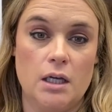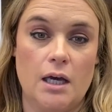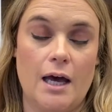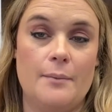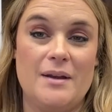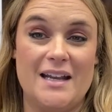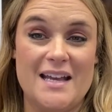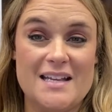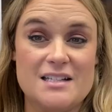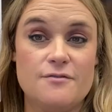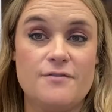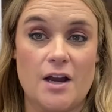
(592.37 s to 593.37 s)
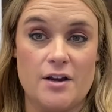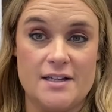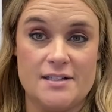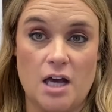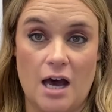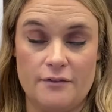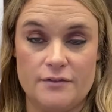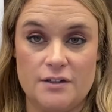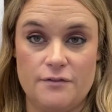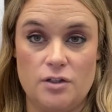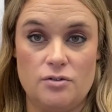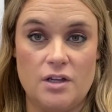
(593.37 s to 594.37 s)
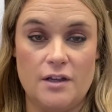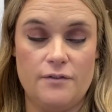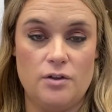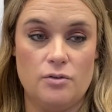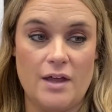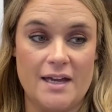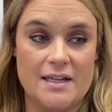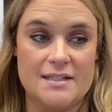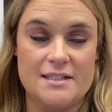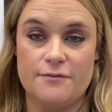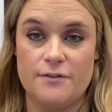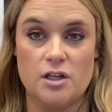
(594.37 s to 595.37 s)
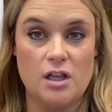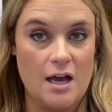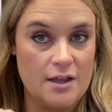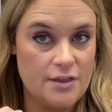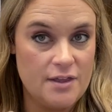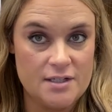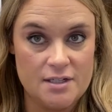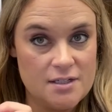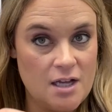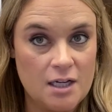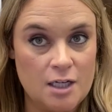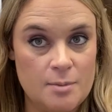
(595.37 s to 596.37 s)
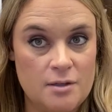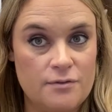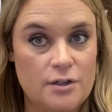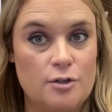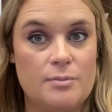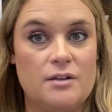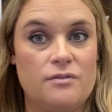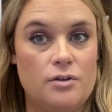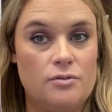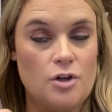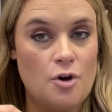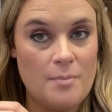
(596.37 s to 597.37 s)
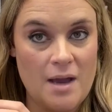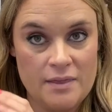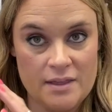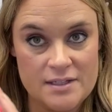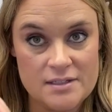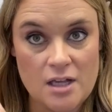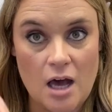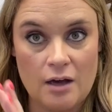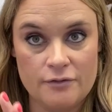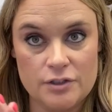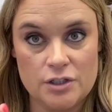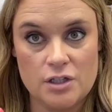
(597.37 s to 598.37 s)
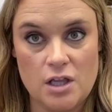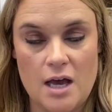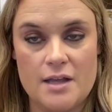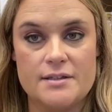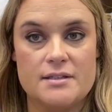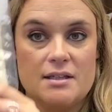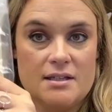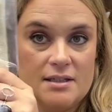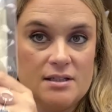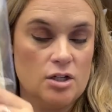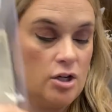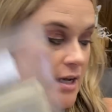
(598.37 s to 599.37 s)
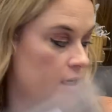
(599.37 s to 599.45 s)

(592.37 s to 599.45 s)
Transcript: It is very soft. If you like a stiffer cloth, this is not going to be for you, but if you don't mind the softer cloth, this is a great